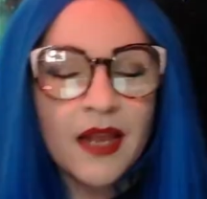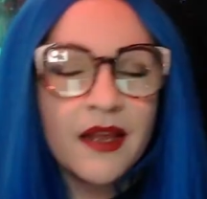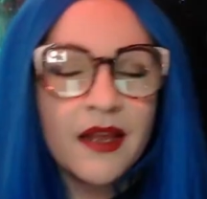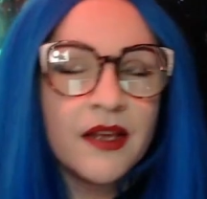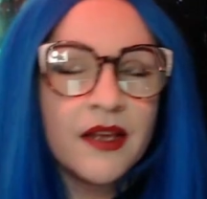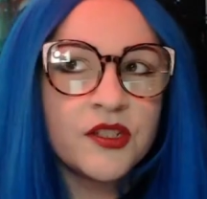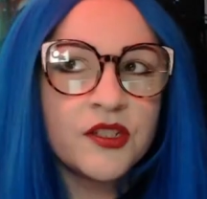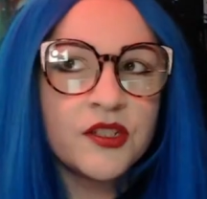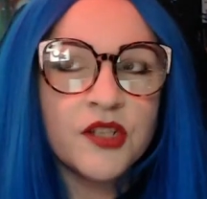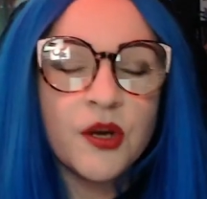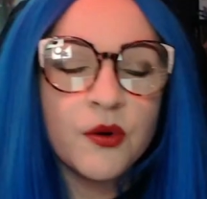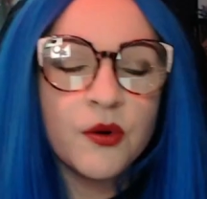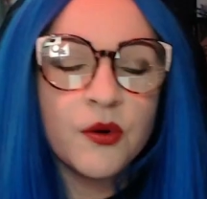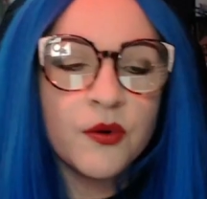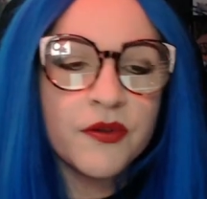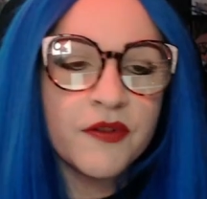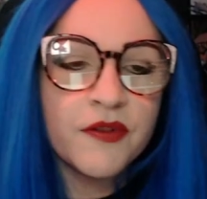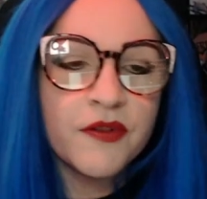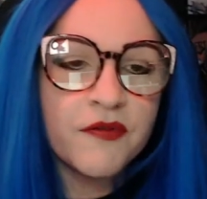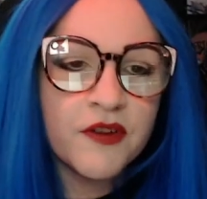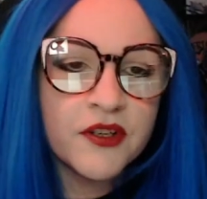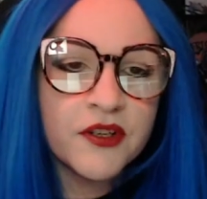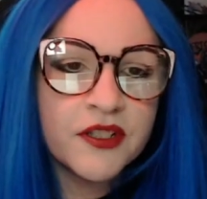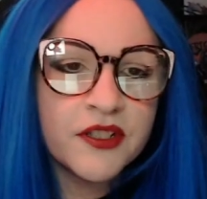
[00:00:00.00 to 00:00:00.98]
So
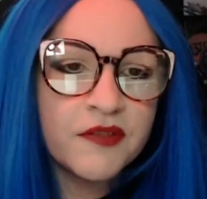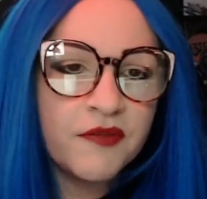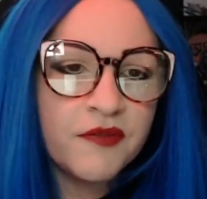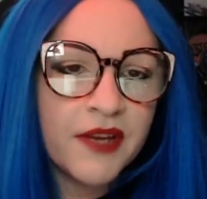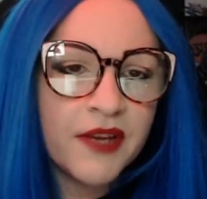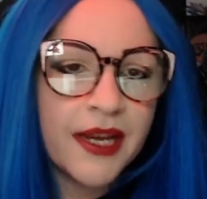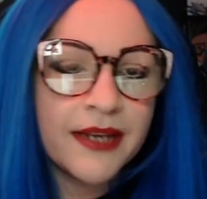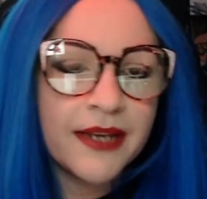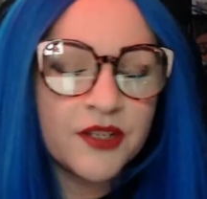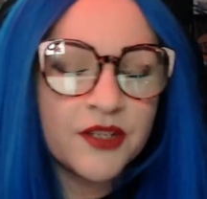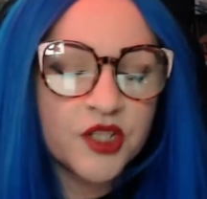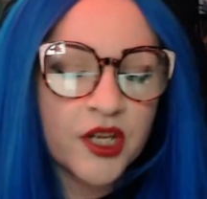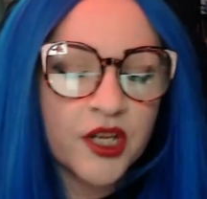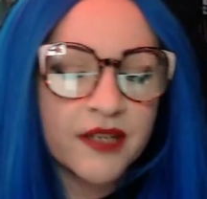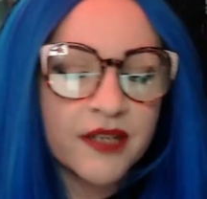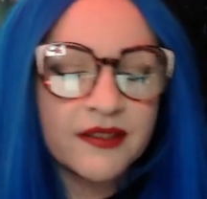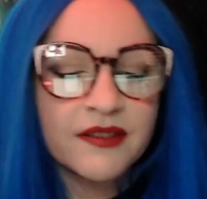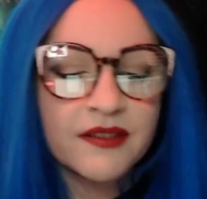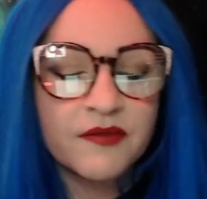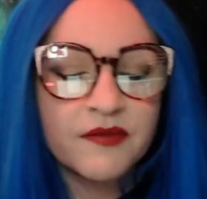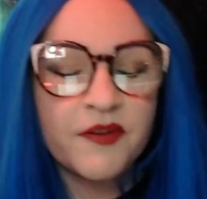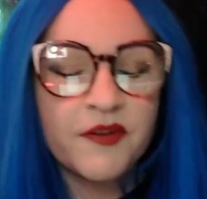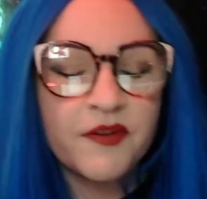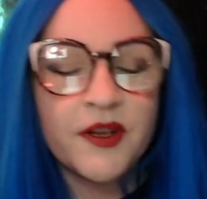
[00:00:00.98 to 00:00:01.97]
the first
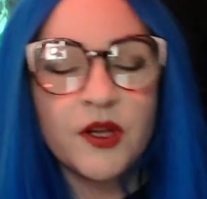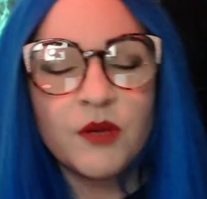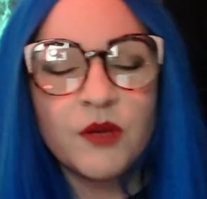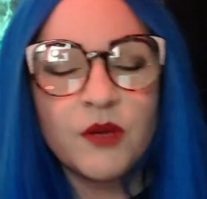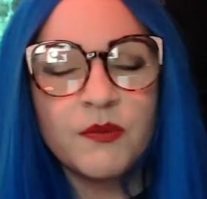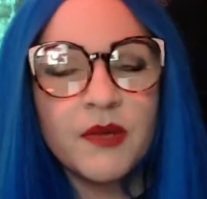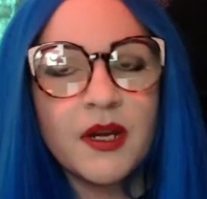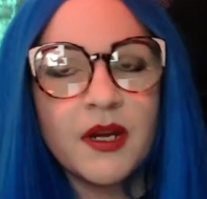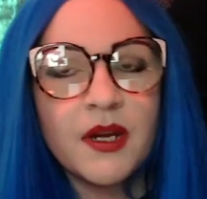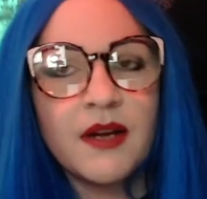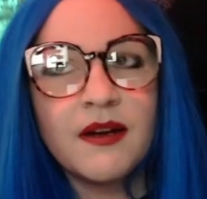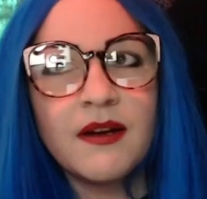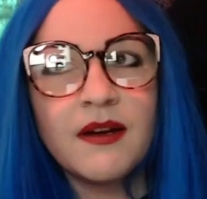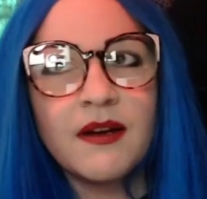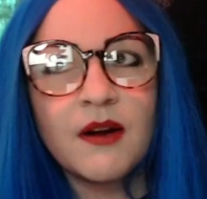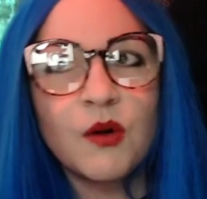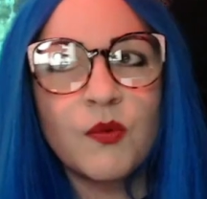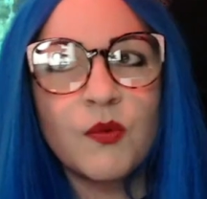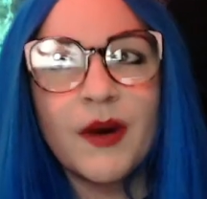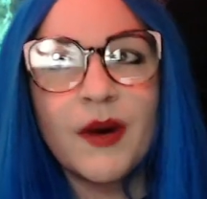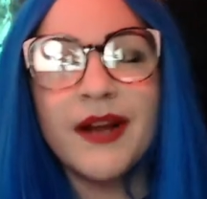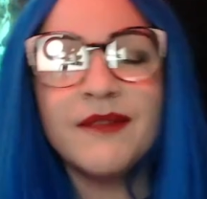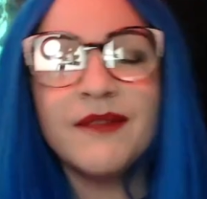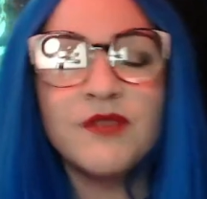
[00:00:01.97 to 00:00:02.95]
VHS film
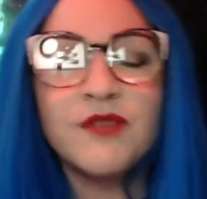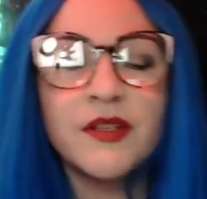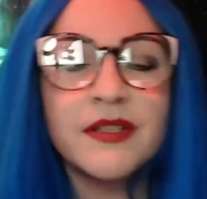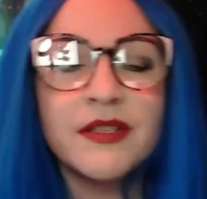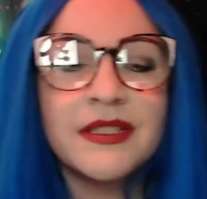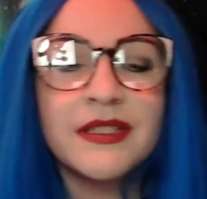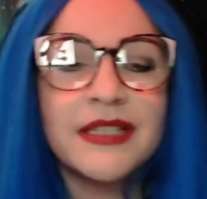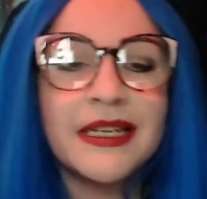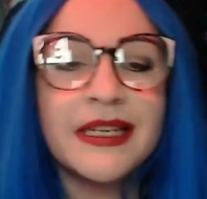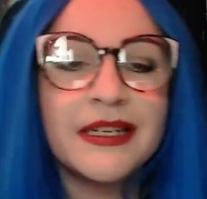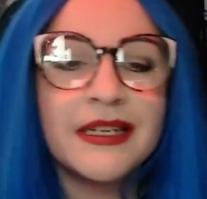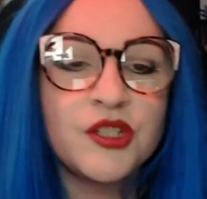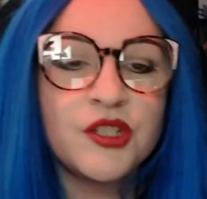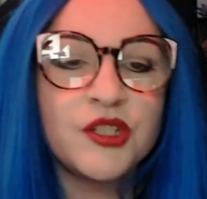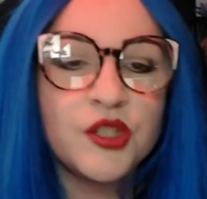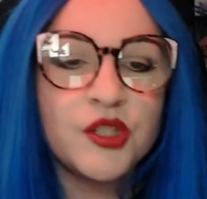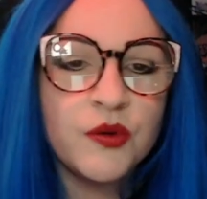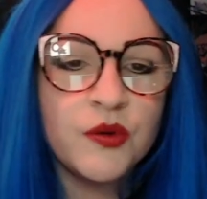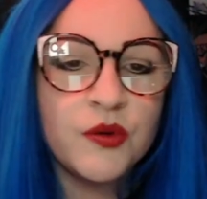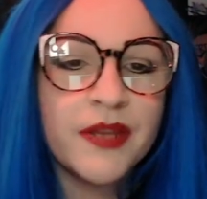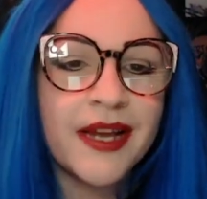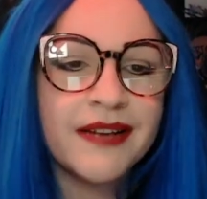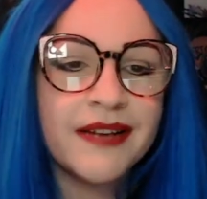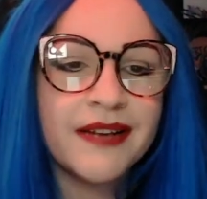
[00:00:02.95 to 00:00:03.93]
arrived on the scene in
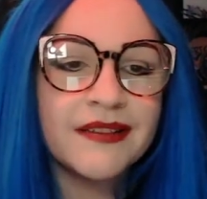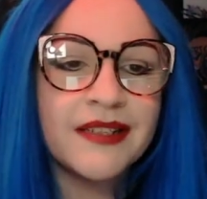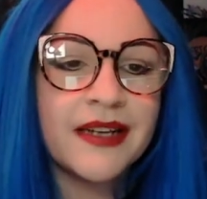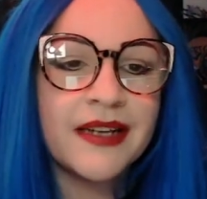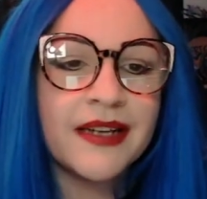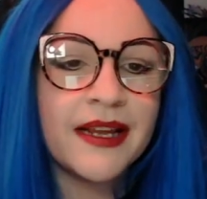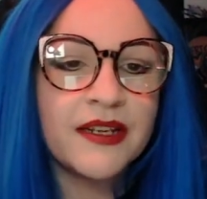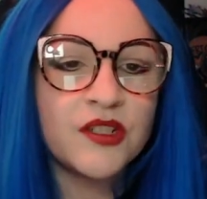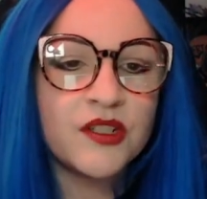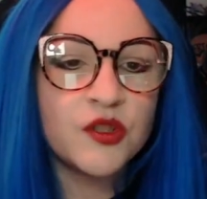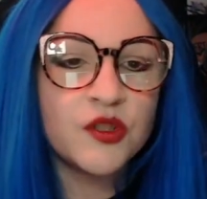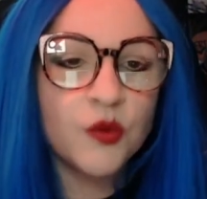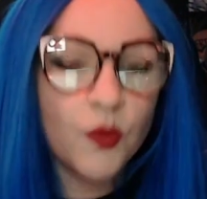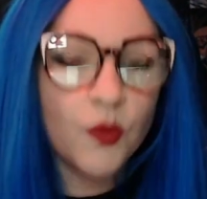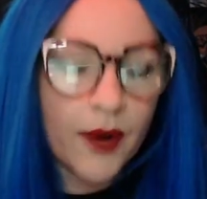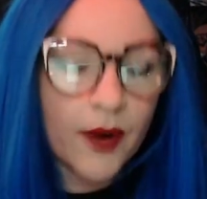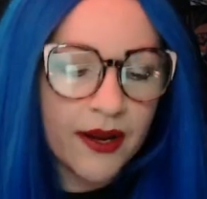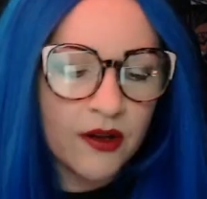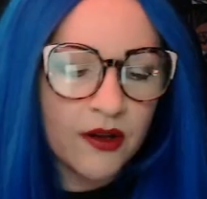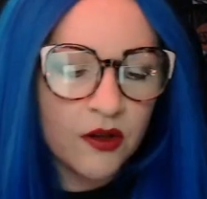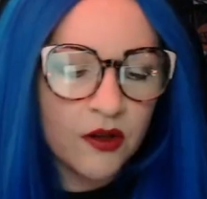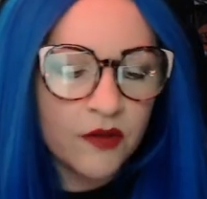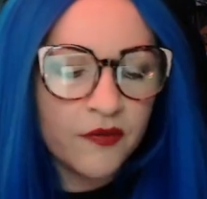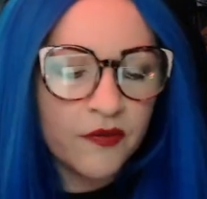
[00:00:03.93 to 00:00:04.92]

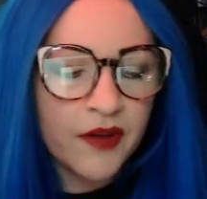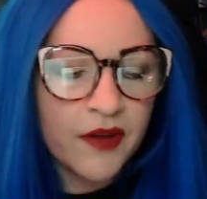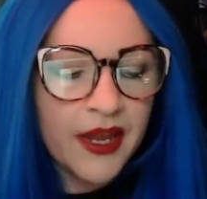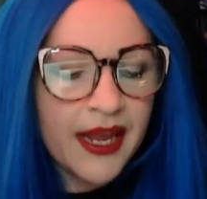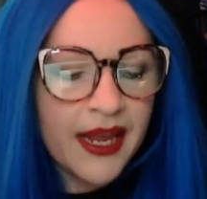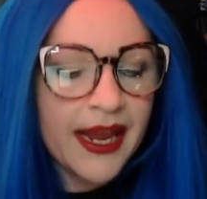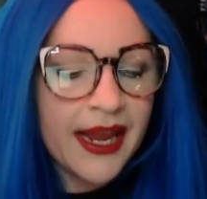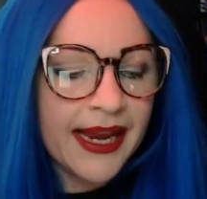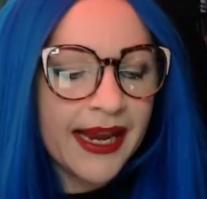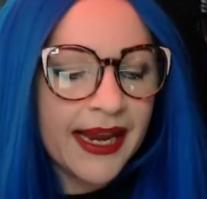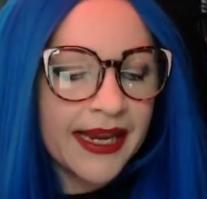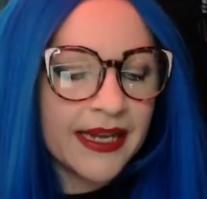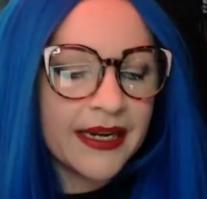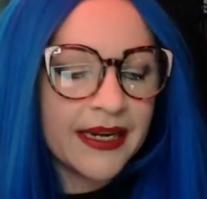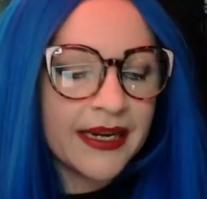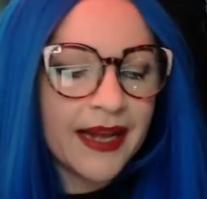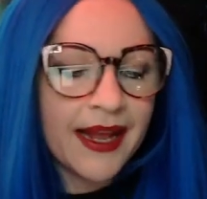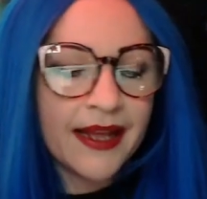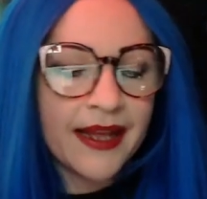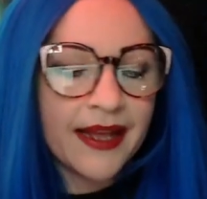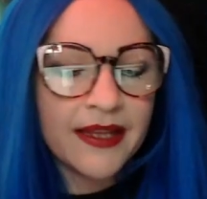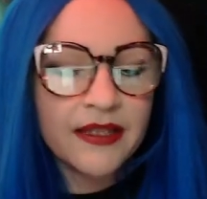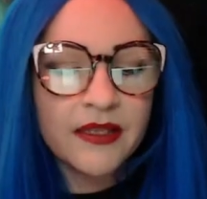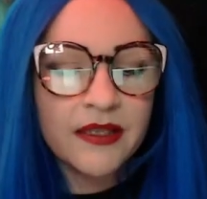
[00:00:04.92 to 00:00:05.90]
2012 and
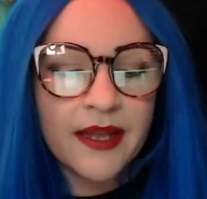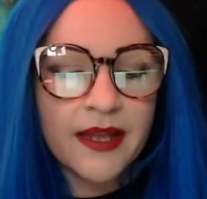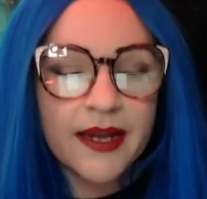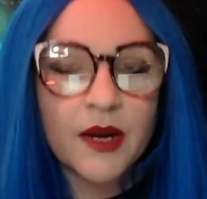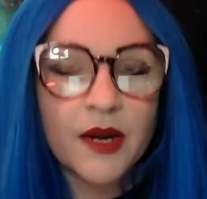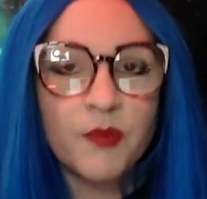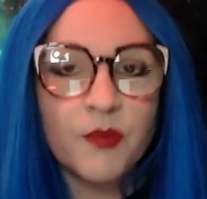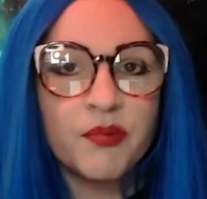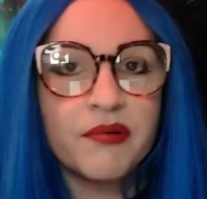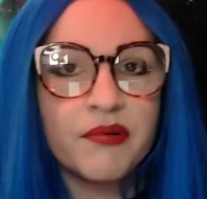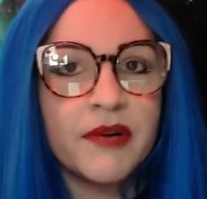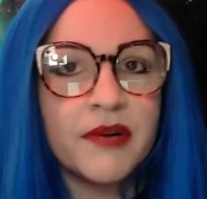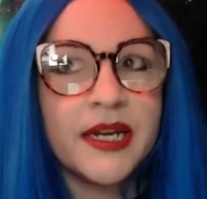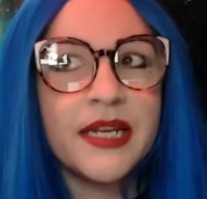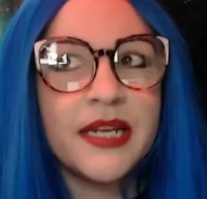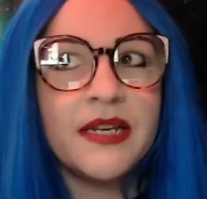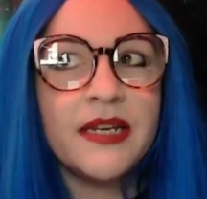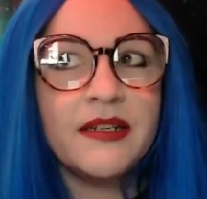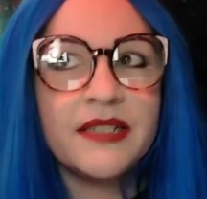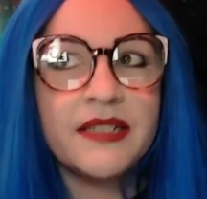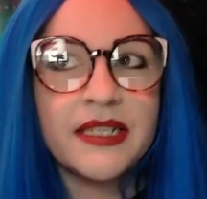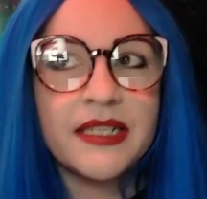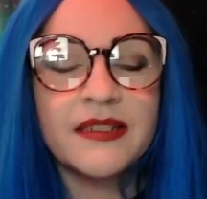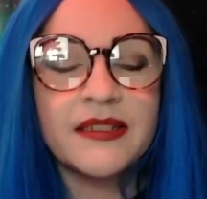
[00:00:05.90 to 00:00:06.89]
had like a
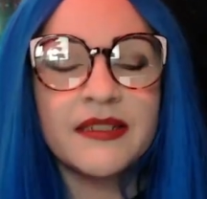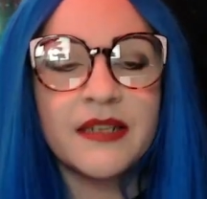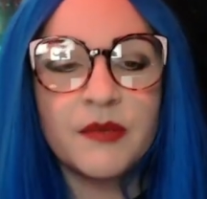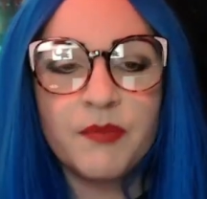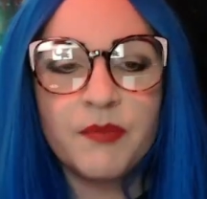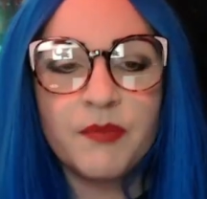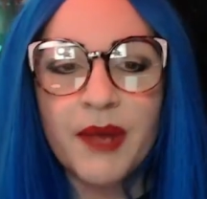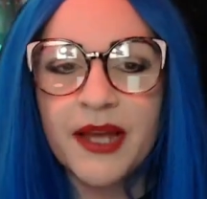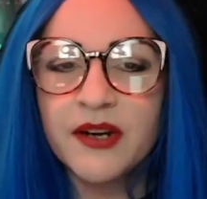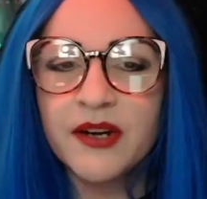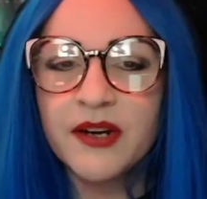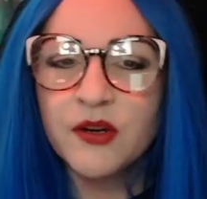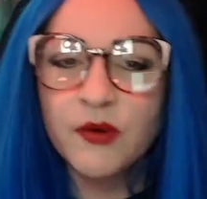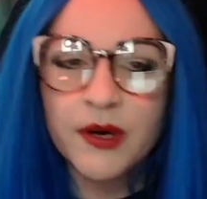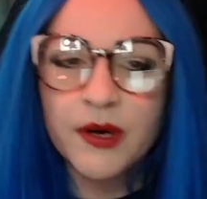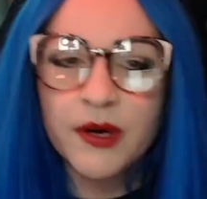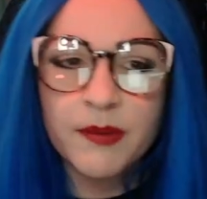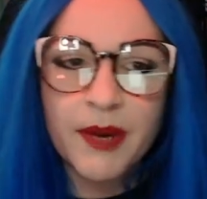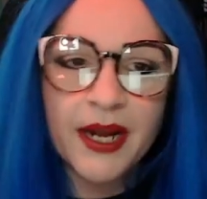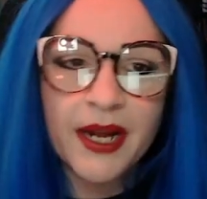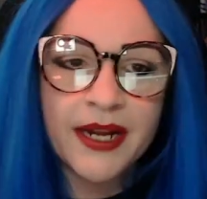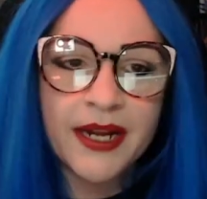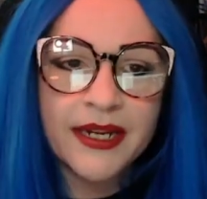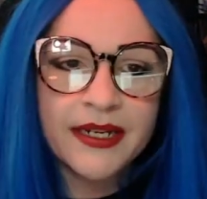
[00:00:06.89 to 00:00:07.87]
pretty decent pedigree
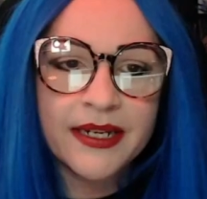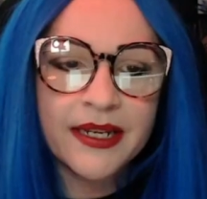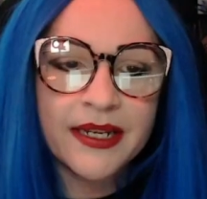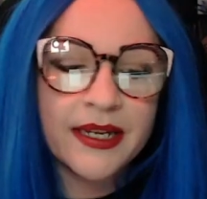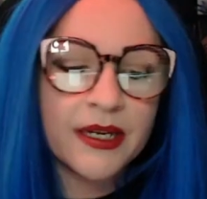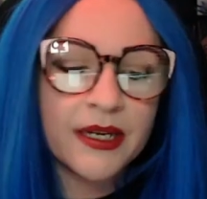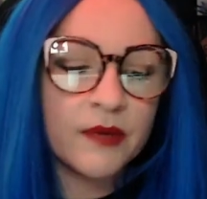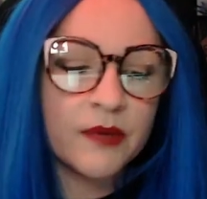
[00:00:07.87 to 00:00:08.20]
behind it.